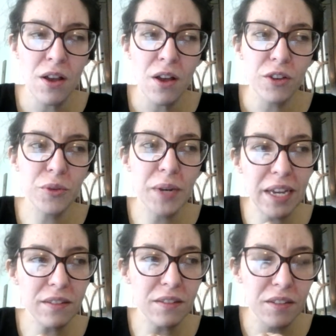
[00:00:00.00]
So I
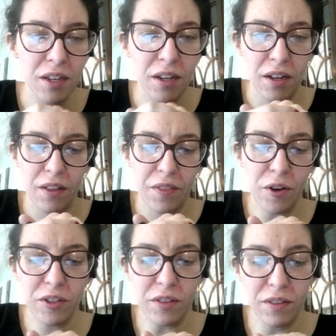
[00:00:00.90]
guess
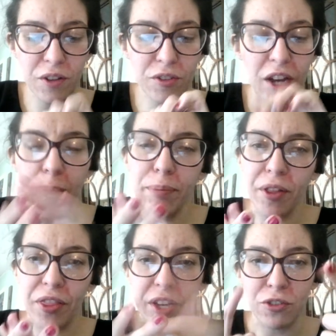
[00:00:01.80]
there's a couple of
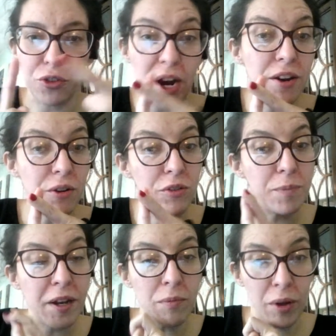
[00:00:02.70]
things. Try a no
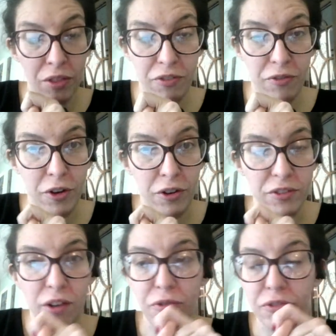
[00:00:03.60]
spend month for
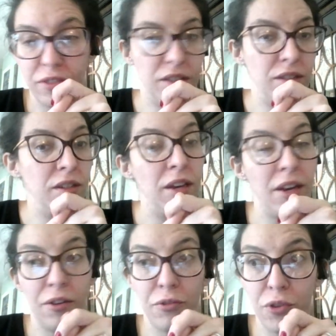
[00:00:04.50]
yourself. See
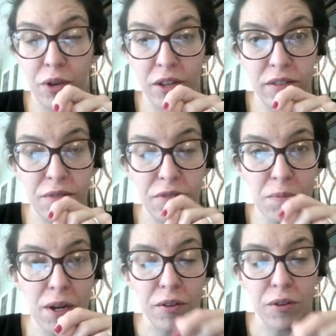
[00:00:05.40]
if you can save some
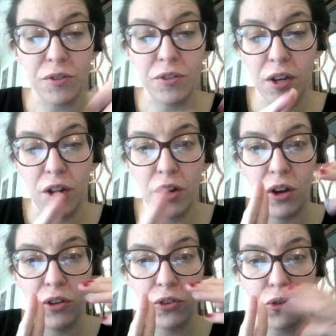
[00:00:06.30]
dollars.
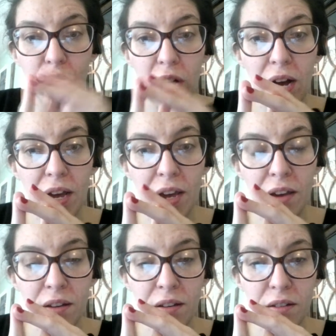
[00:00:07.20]

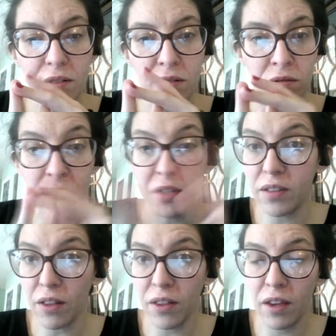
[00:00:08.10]
Try
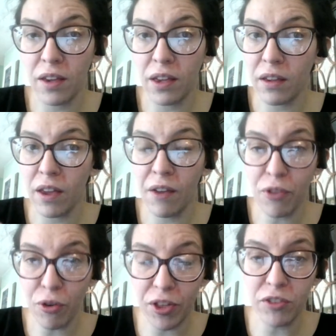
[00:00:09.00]
reselling if
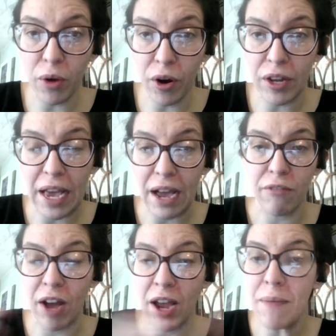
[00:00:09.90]
they're things you already
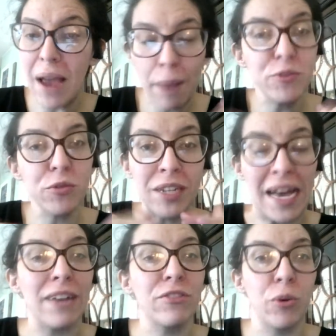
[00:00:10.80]
have. I am absolutely
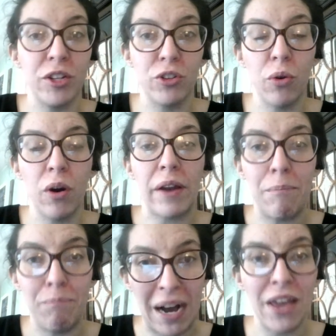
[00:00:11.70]
not going to go out
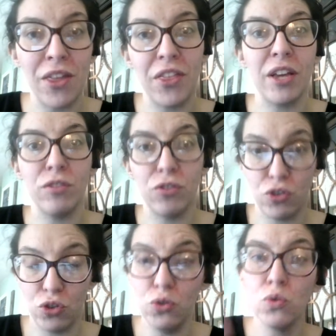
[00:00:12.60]
and buy things
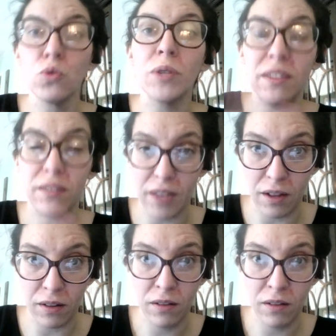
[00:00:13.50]
to resell.